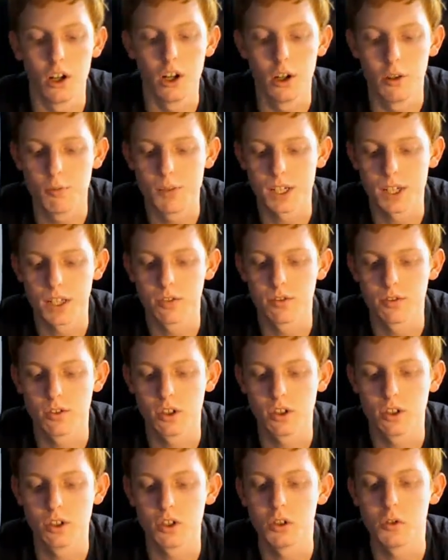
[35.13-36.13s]
Second of
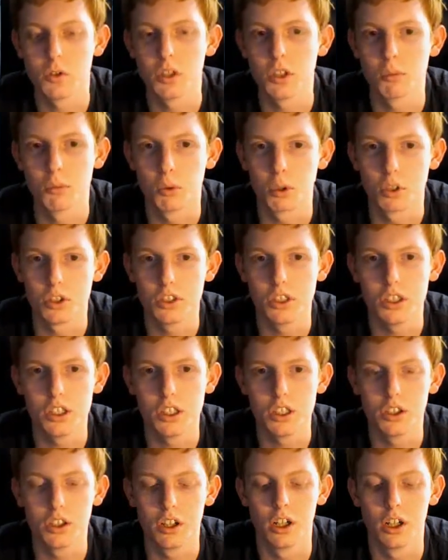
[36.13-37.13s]
all, you get more tea.
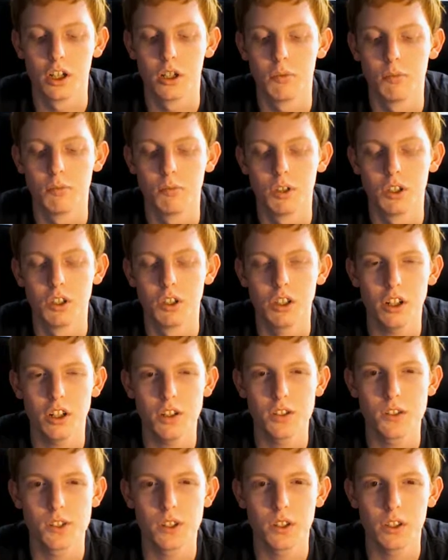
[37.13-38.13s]
Not
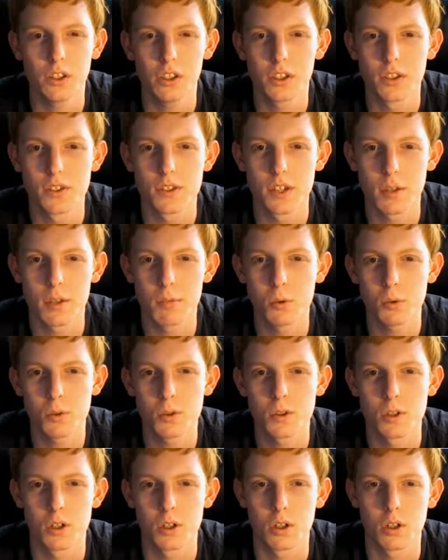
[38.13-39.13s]
necessarily in the samples,
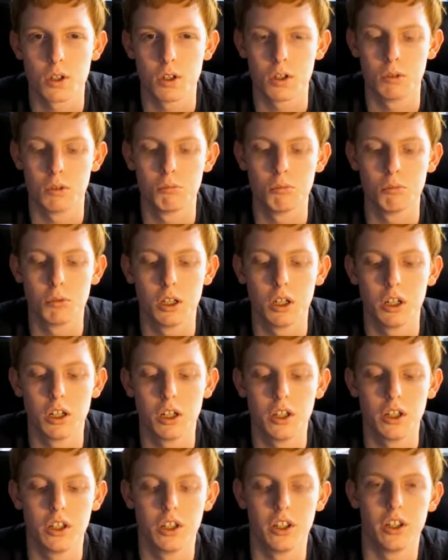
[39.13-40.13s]
but
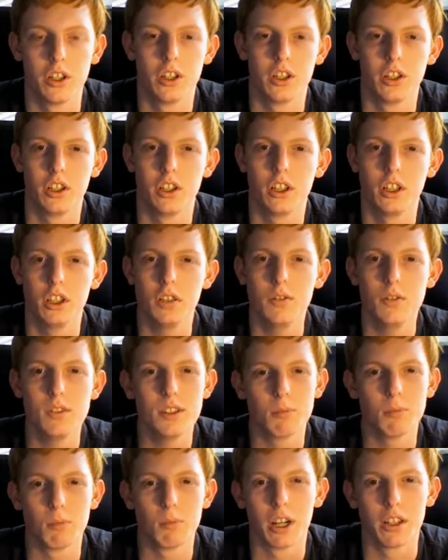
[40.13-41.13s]
you've seen
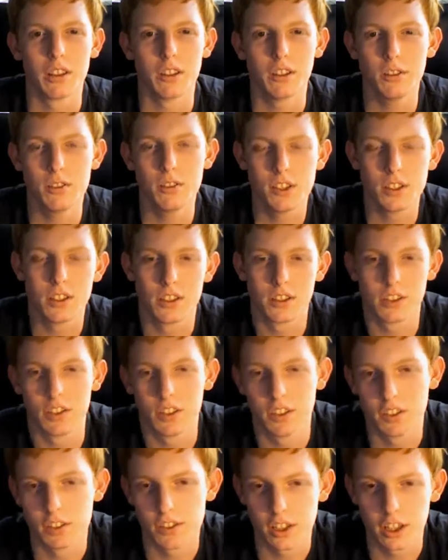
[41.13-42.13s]
the
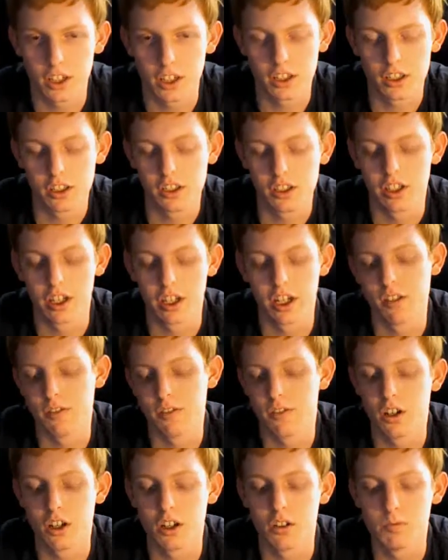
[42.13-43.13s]
tins that I have
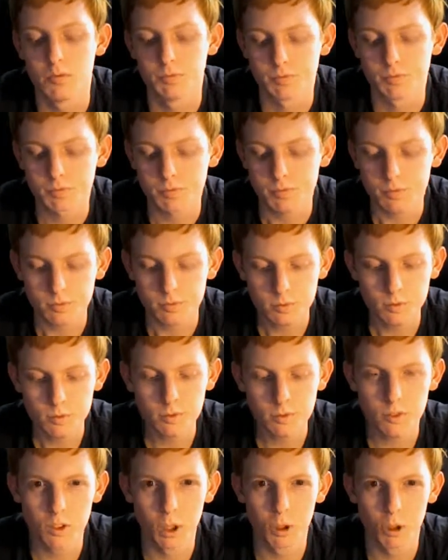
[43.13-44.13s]

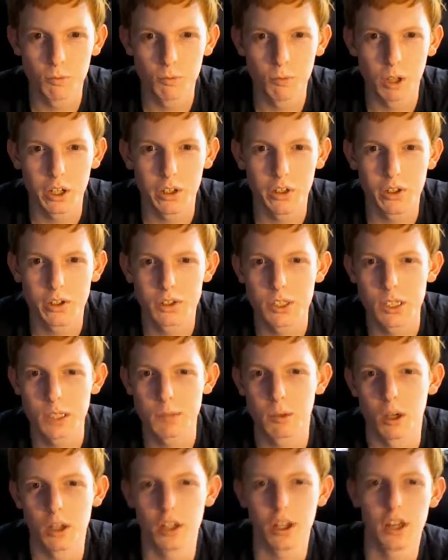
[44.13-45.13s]
on my other tea
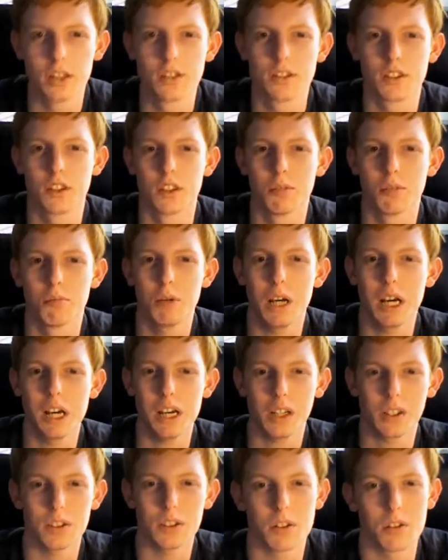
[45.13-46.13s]
spotlights, and the
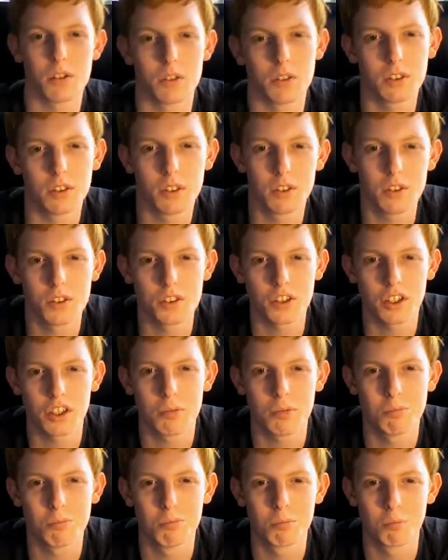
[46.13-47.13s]
bags they're just kind of
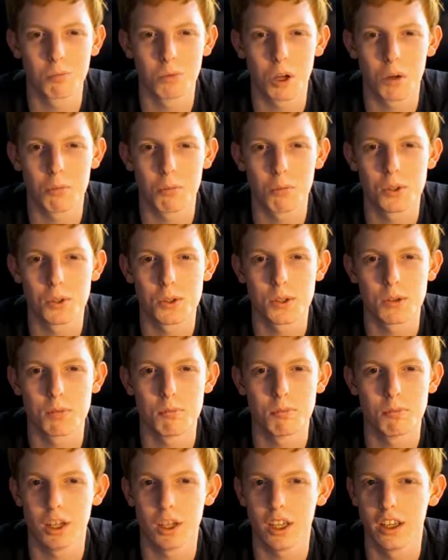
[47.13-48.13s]

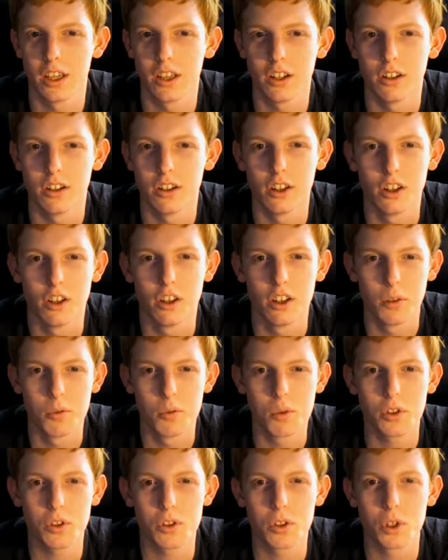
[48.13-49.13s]
cumbersome, and I'm
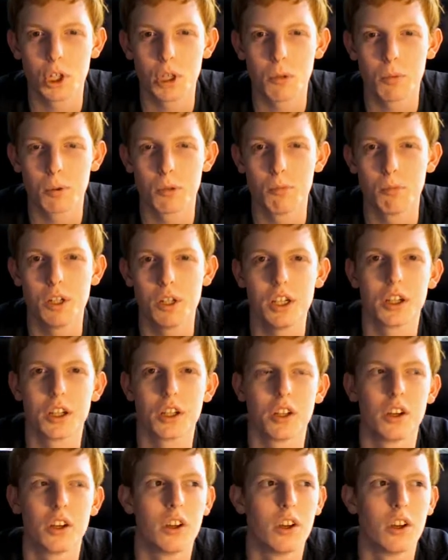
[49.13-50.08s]
sure they're cheaper to make.